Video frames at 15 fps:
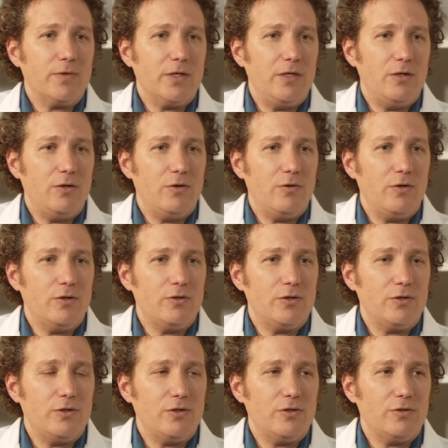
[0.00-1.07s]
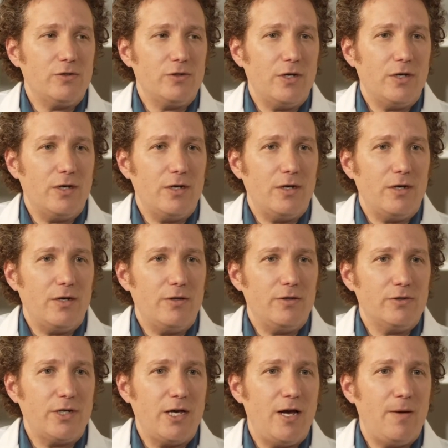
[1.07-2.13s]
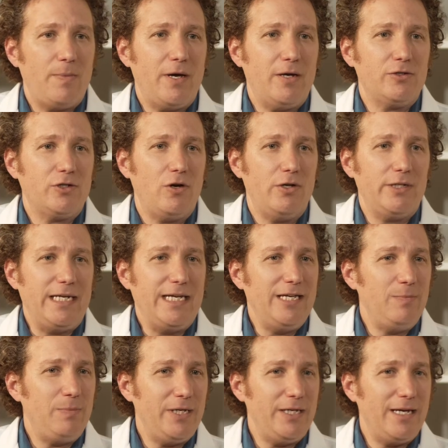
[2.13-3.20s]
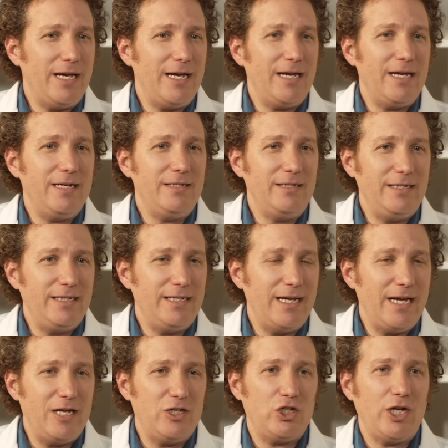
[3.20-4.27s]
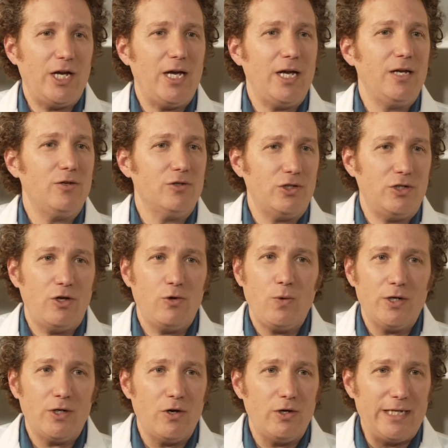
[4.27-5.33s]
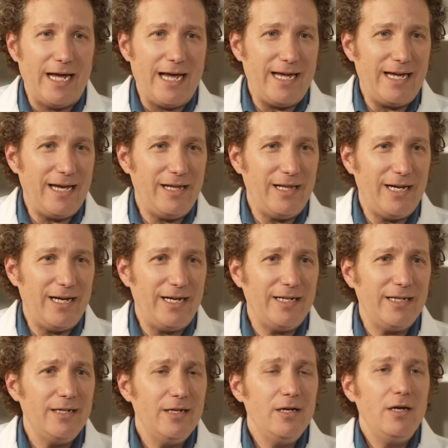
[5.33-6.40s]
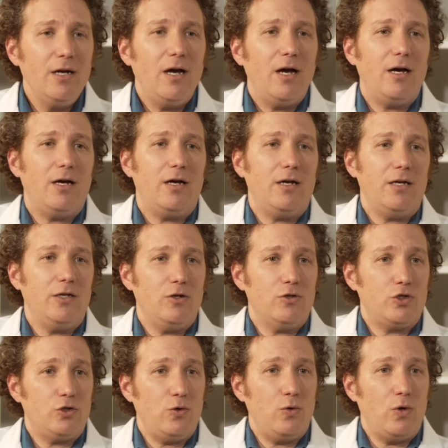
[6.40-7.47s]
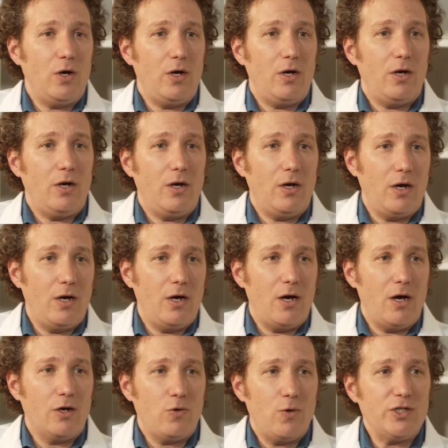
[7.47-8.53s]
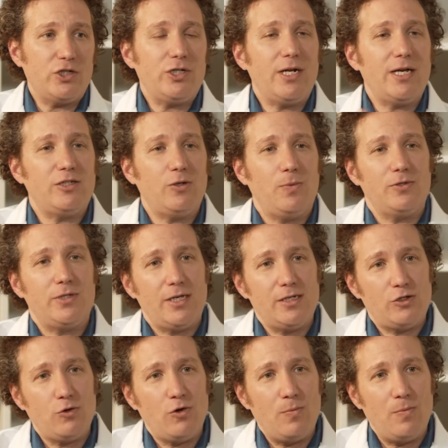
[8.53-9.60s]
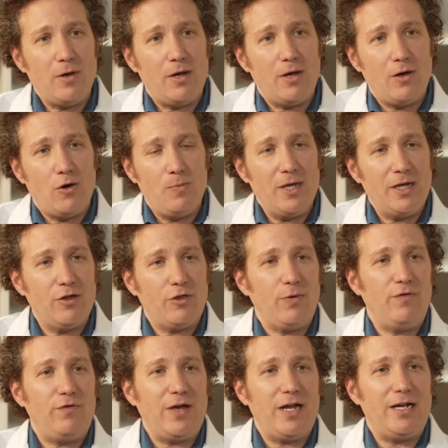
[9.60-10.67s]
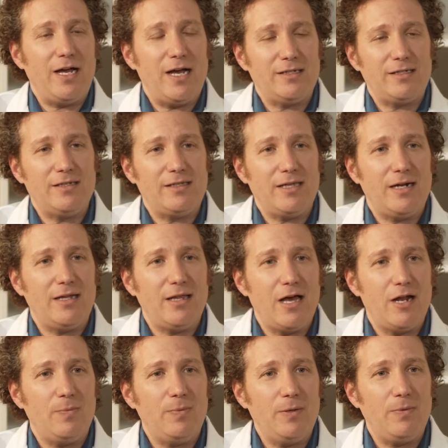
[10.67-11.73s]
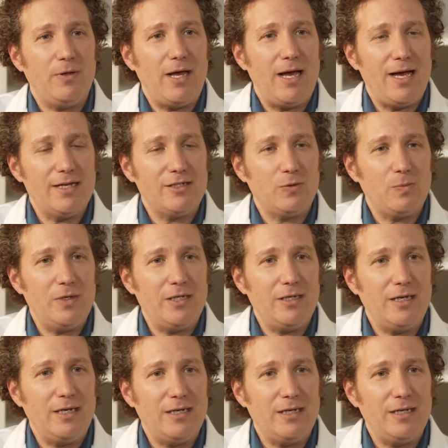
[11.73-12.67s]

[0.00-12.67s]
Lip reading: There's compounds called EPA, DHA. There's another one called ALA. A question as it pertains to omega-3 fatty acids that a lot of people ask me